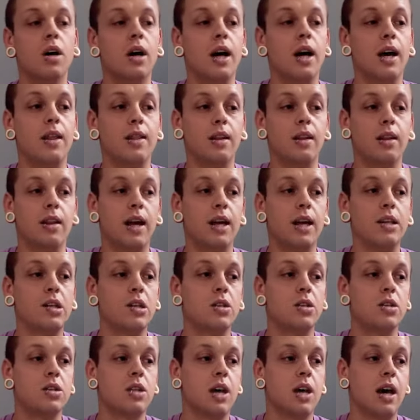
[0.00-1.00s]
in the
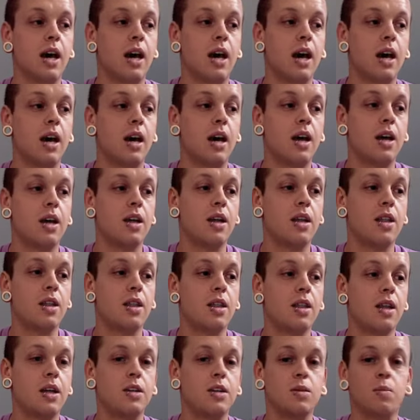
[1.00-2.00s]
letters,
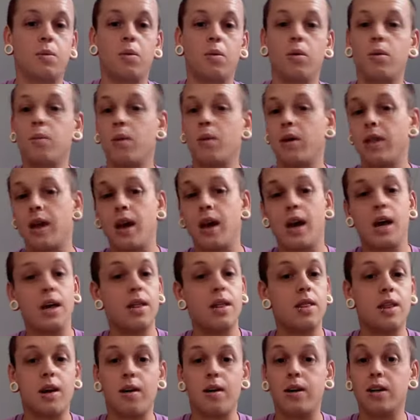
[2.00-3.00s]
there's a point where
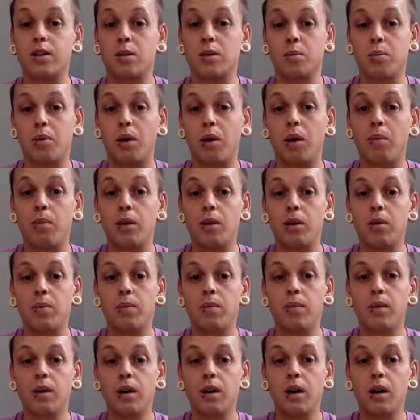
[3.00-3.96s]
there is a problem,